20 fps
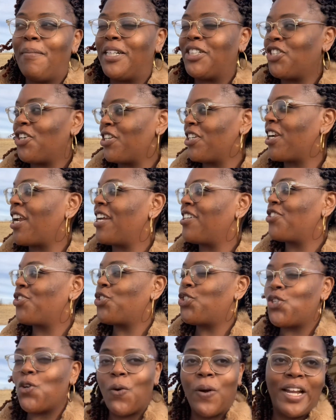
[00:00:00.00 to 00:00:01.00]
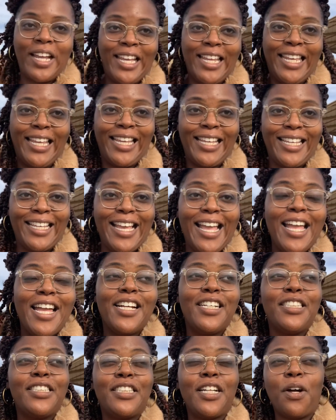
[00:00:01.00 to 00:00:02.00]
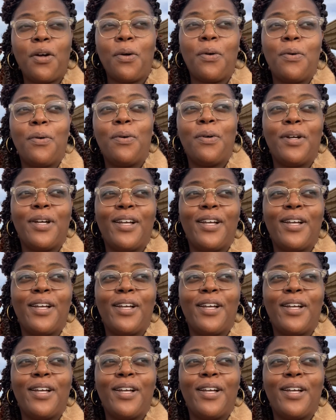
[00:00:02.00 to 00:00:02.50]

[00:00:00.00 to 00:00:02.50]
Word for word: charger has a short in it. So